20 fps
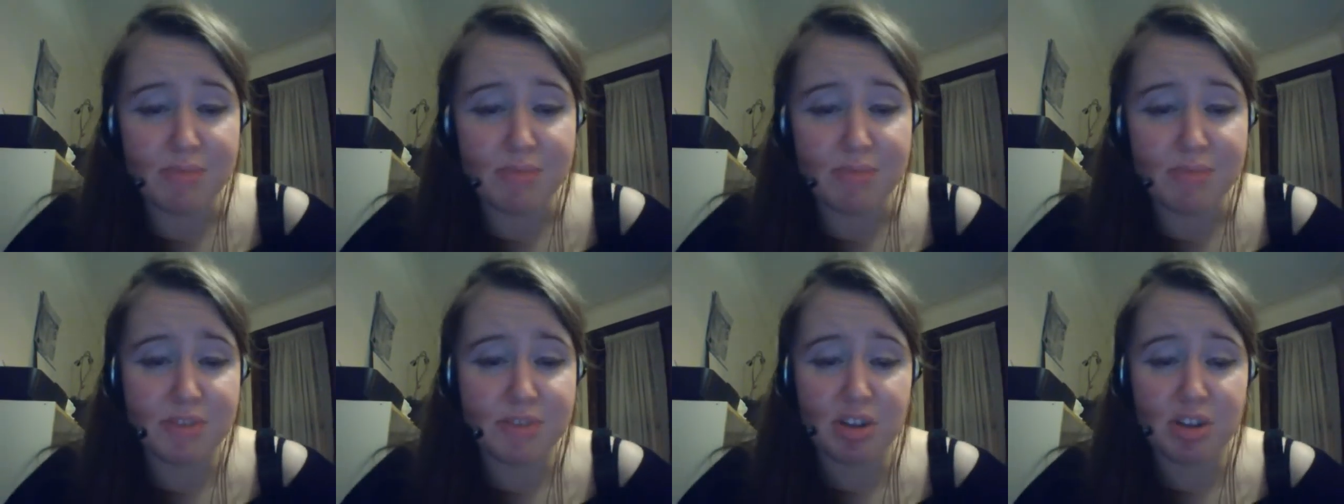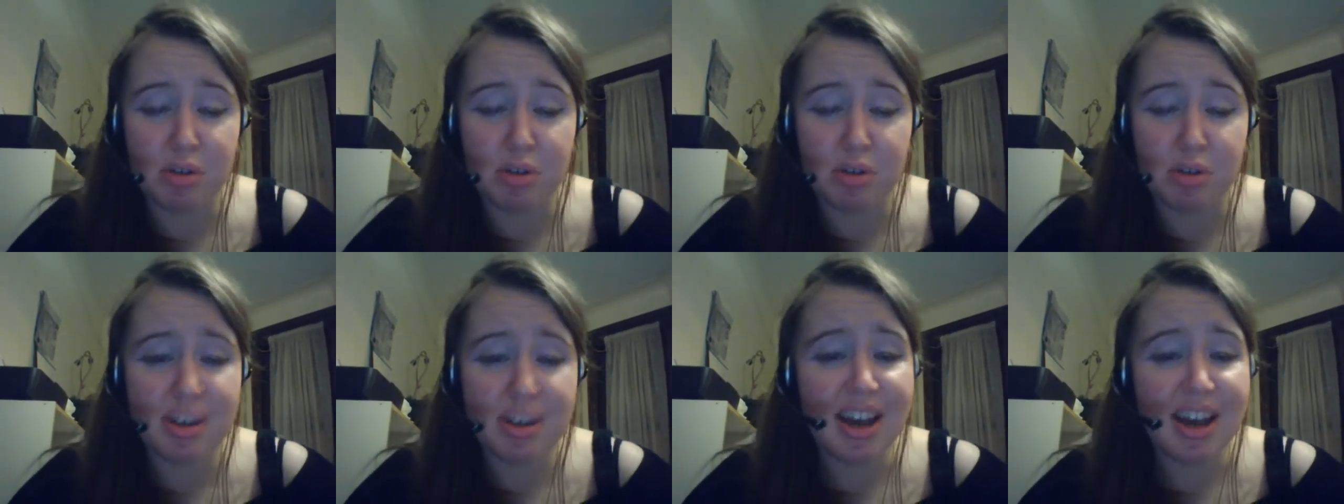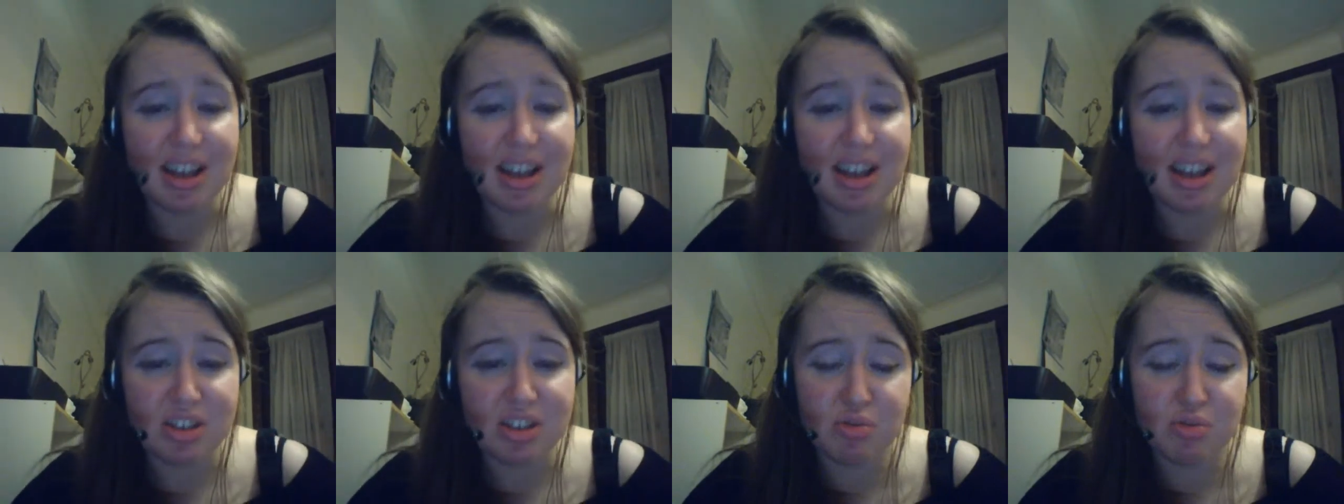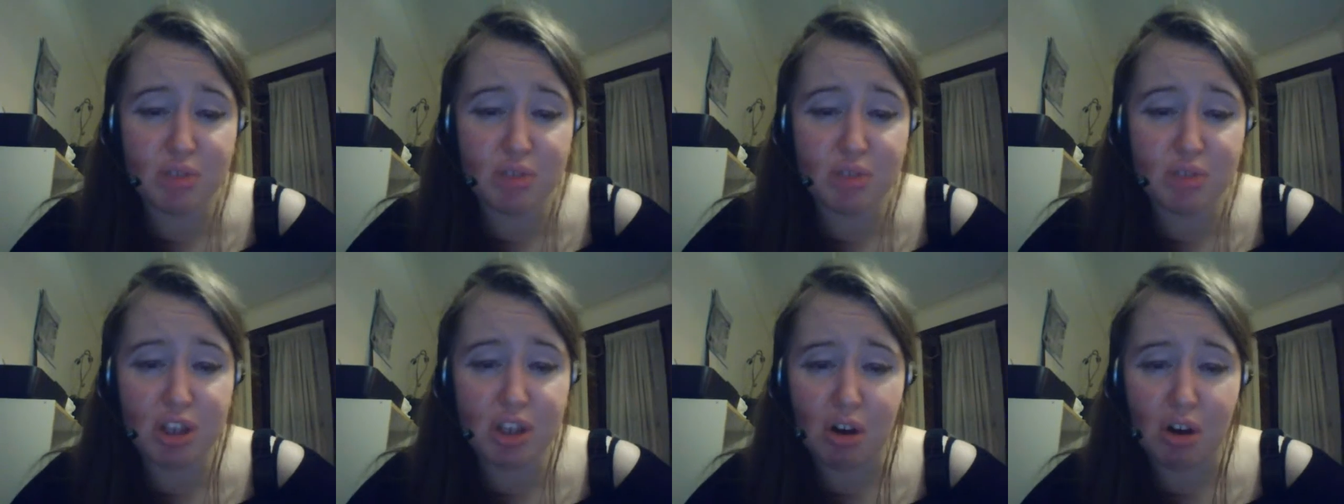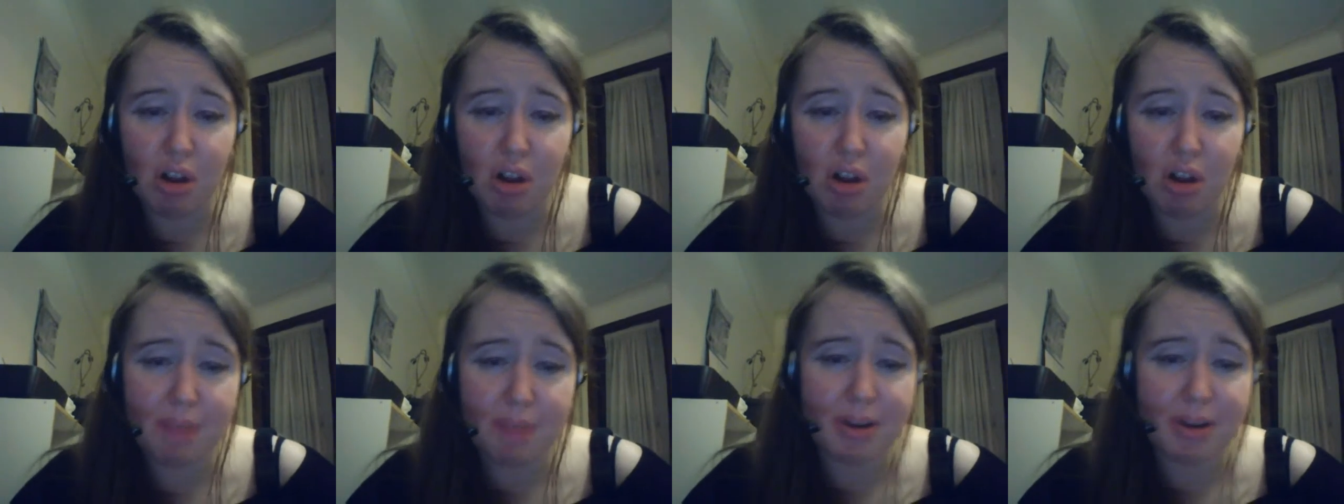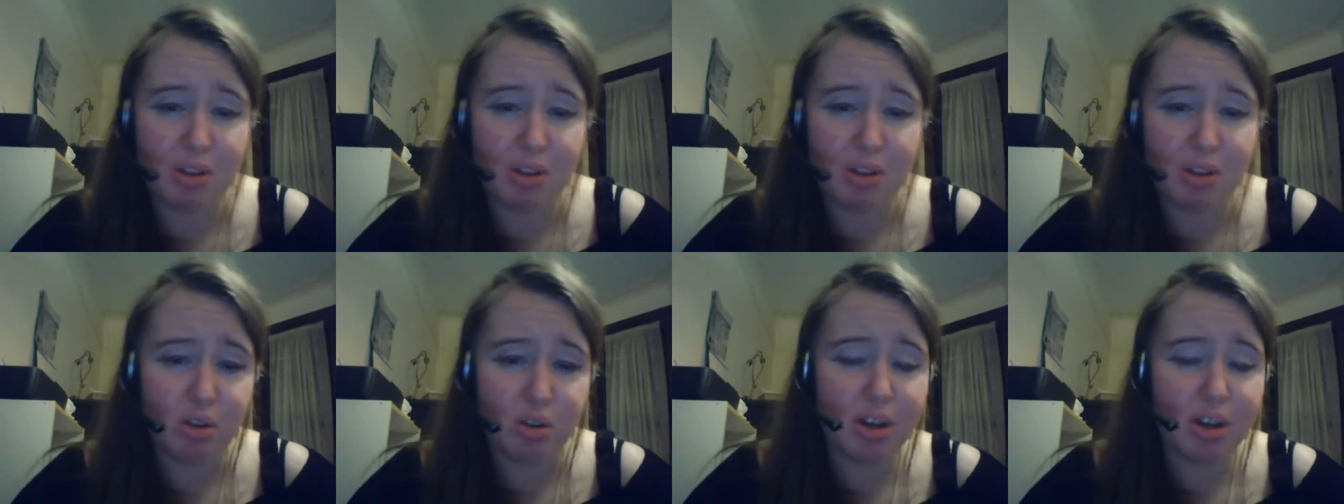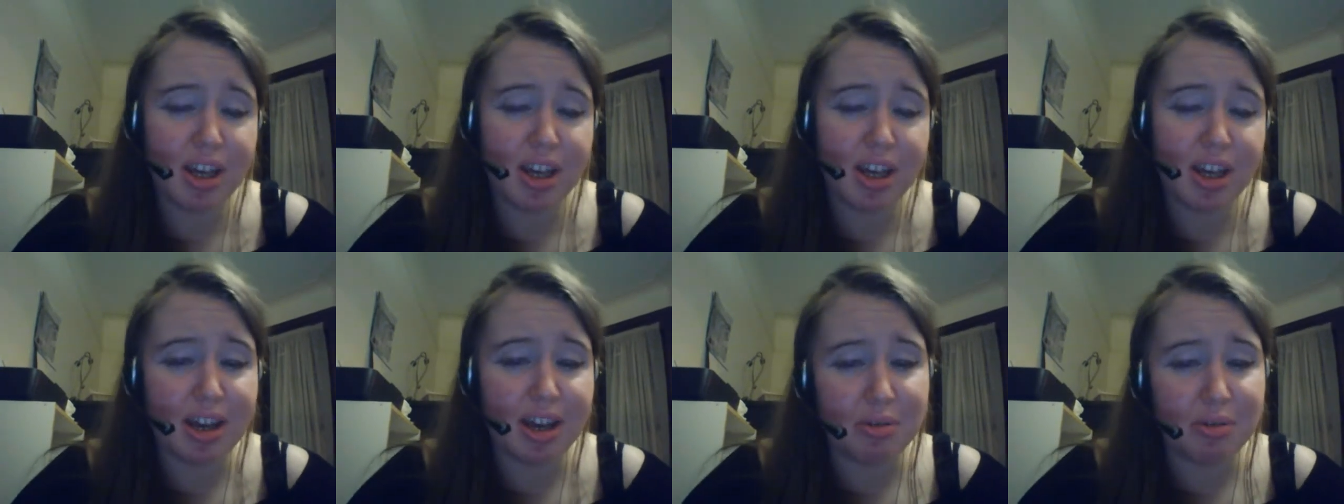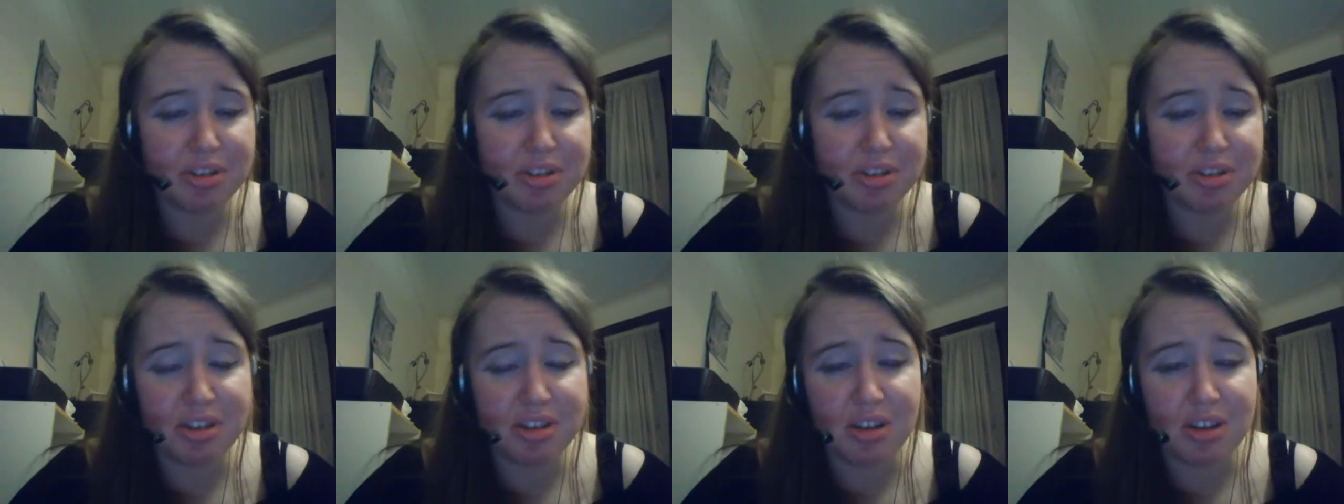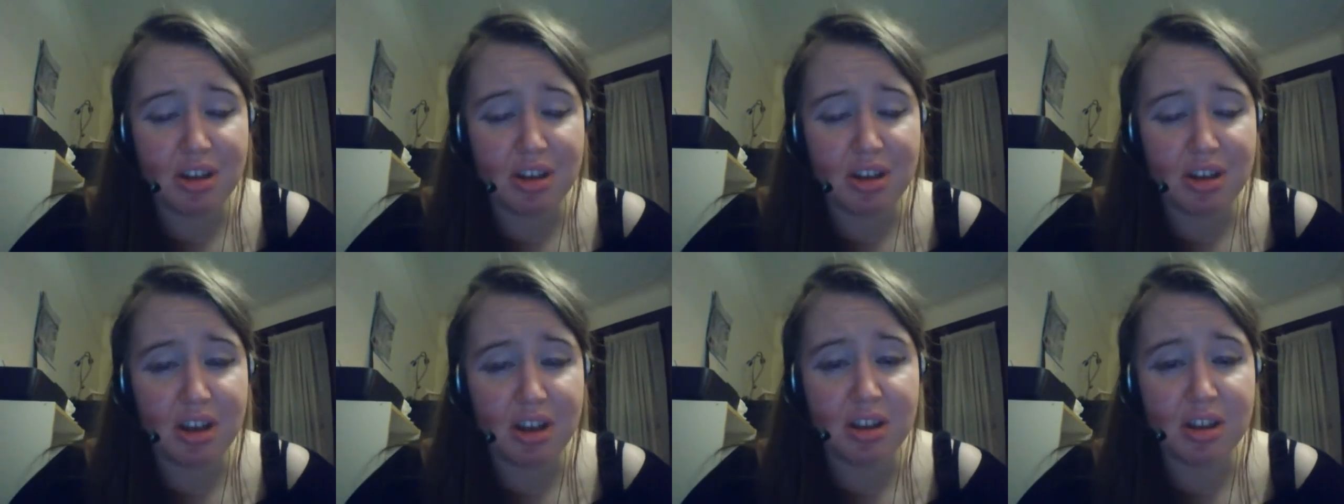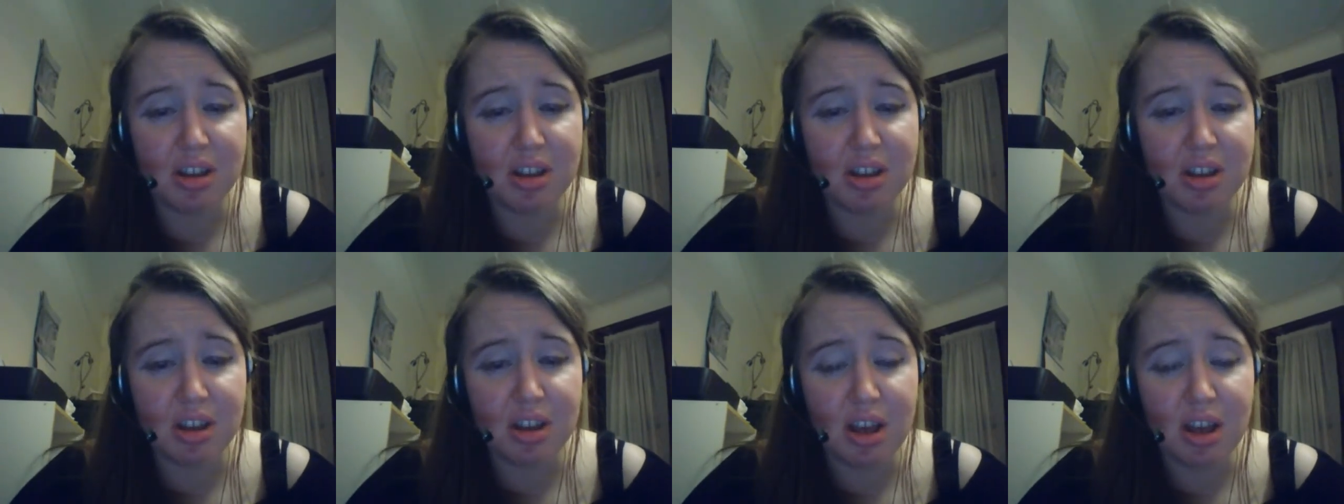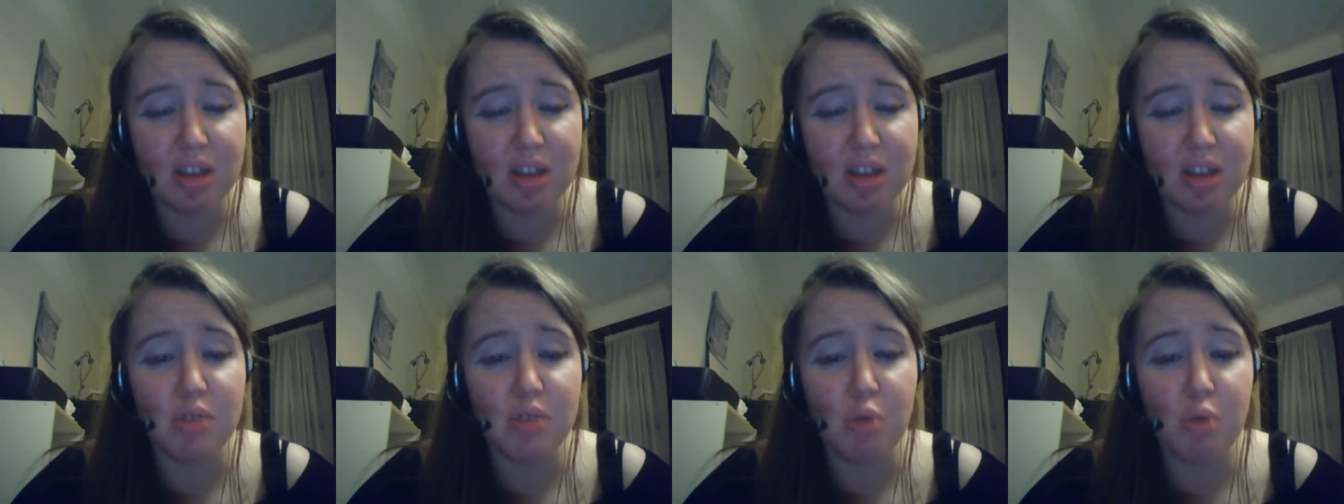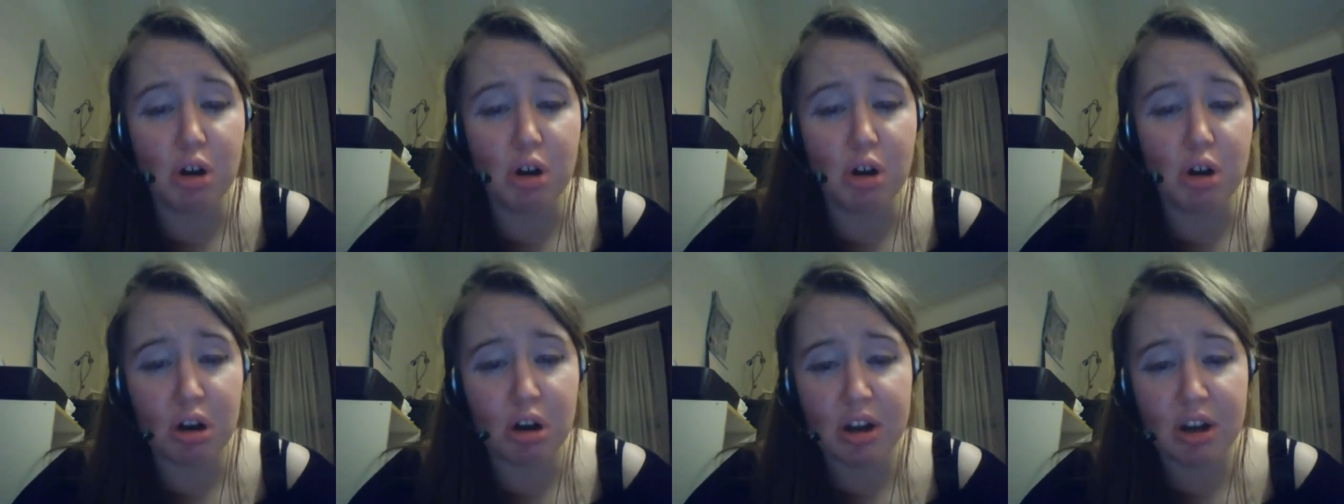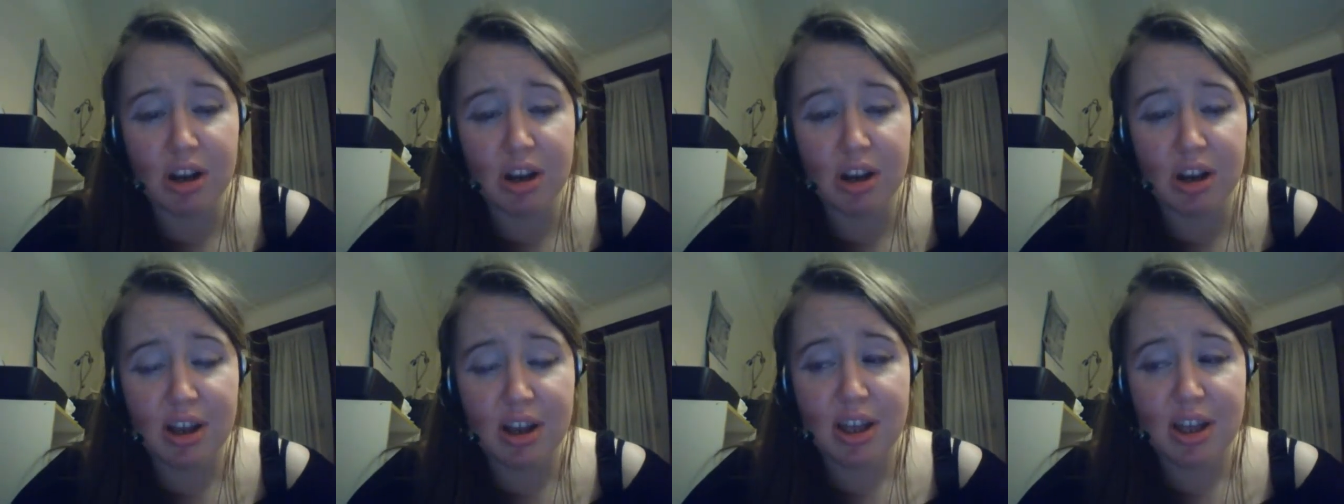So yeah, it's really all about looking at what's in the work.